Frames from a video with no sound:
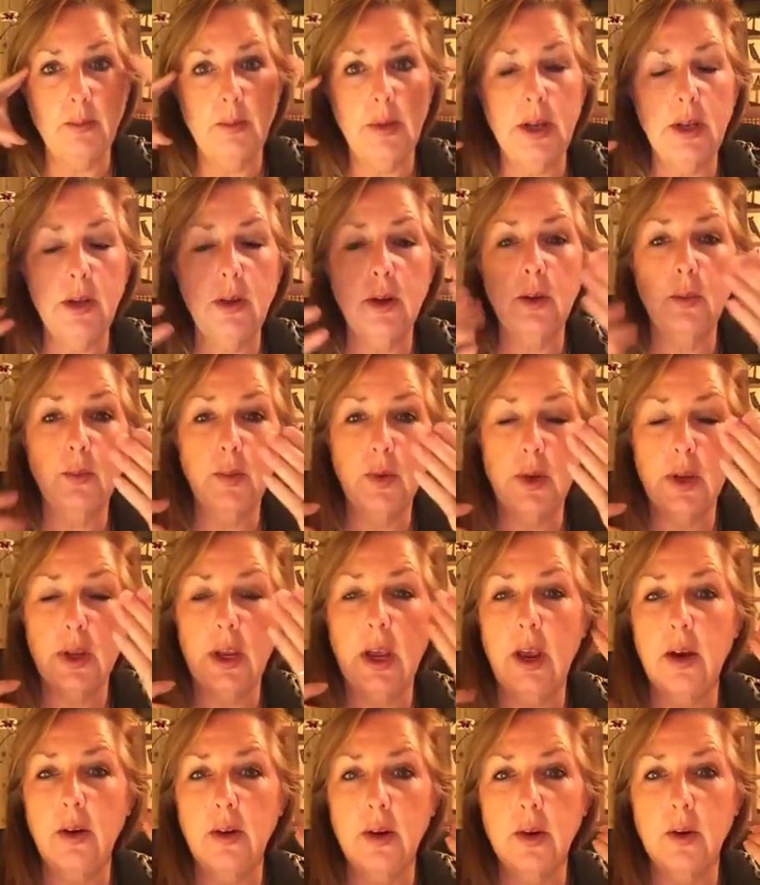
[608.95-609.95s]
But you can put
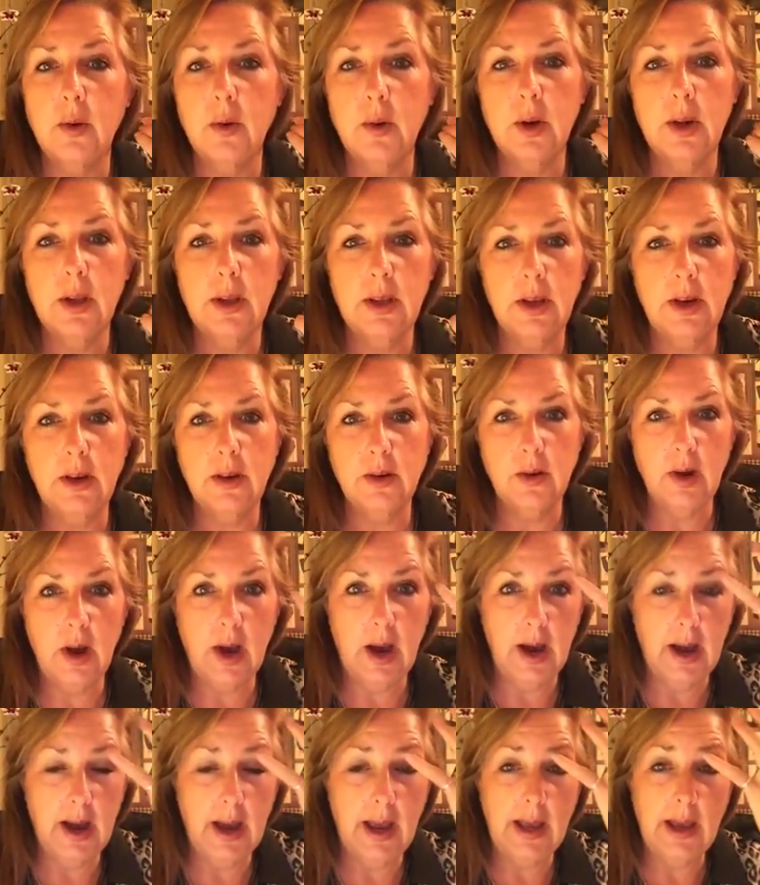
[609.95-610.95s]
carrier oil in your
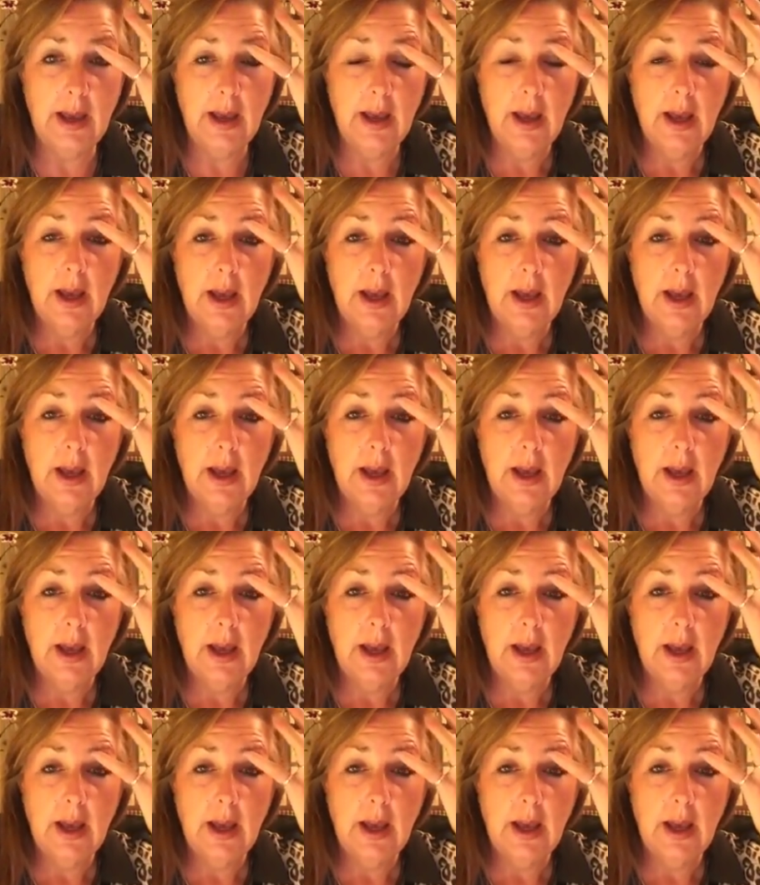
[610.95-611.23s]
eye